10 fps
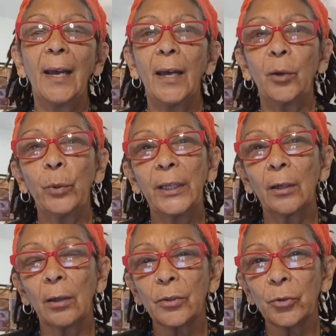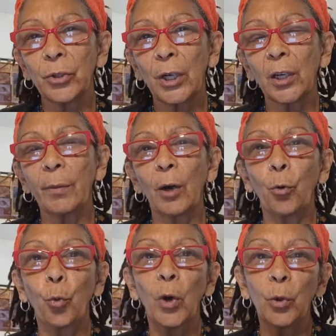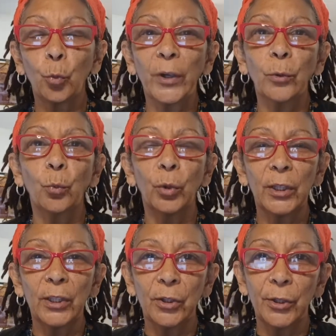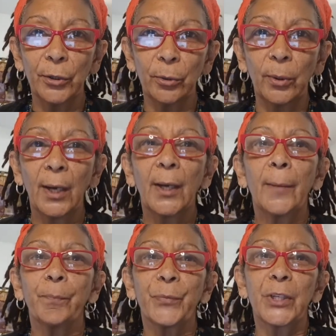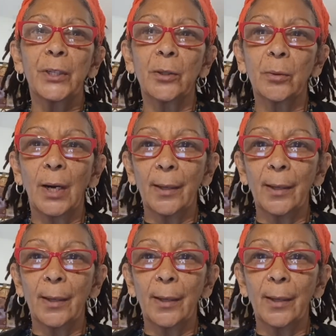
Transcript: and we can also talk about what we would do to